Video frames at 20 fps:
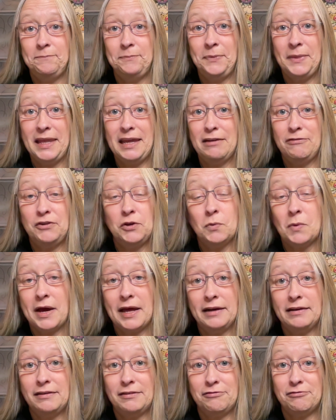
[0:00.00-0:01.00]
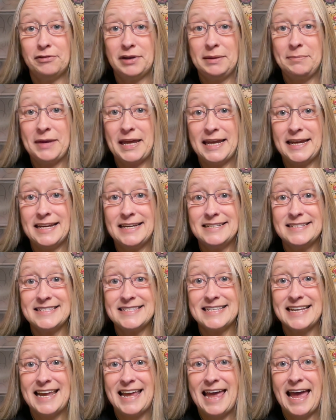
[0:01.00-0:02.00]
If you want a free maze,
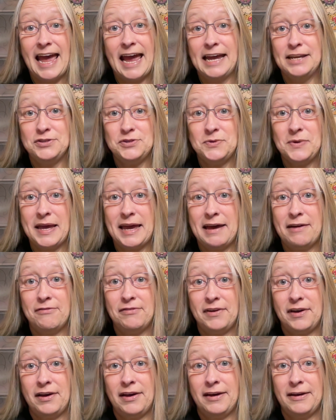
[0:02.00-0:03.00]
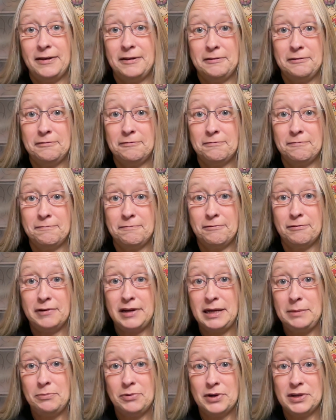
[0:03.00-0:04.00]
I do have a
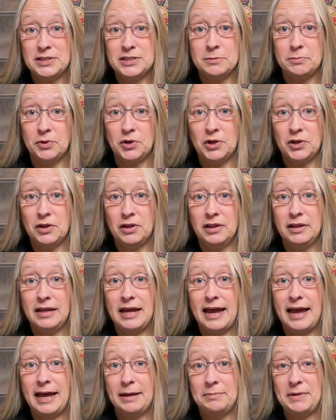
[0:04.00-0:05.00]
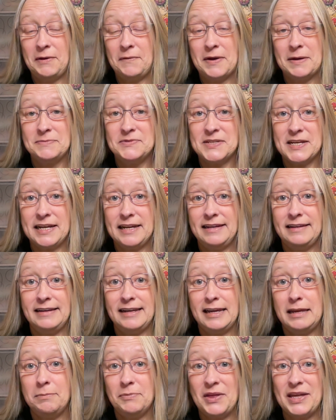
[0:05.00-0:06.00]
free printable on my website,
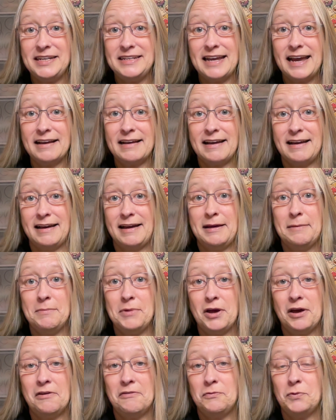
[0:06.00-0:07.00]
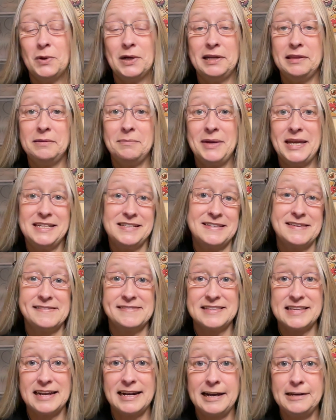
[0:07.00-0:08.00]
nickyblade.com, of one of the mazes
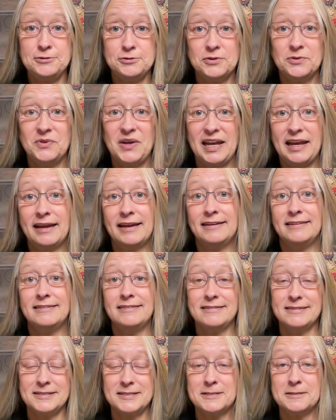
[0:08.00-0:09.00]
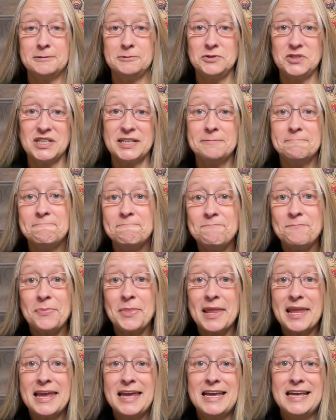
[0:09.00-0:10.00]
that I drew and the solution.
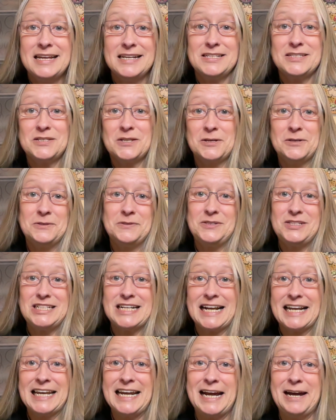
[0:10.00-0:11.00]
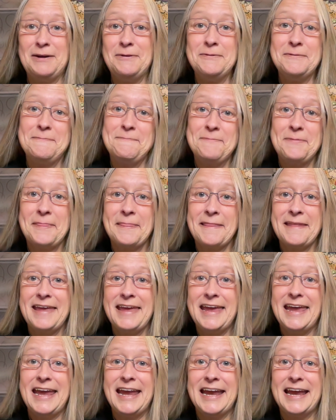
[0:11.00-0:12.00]
So check it out,
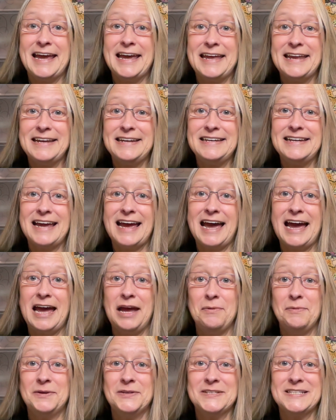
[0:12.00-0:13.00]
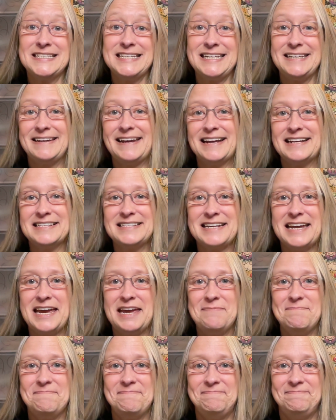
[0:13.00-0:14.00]
and I will see you next
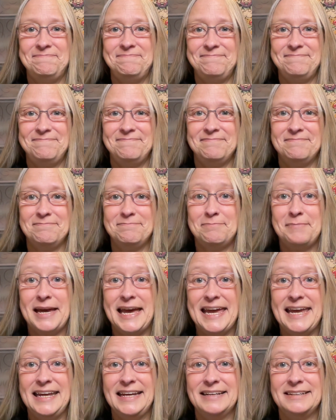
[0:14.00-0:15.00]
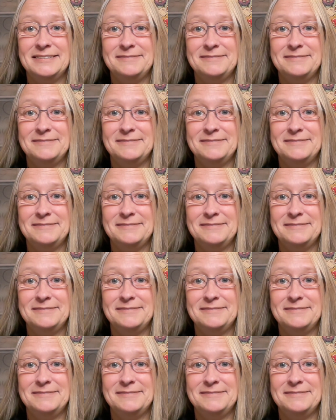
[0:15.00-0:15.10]
time. Bye.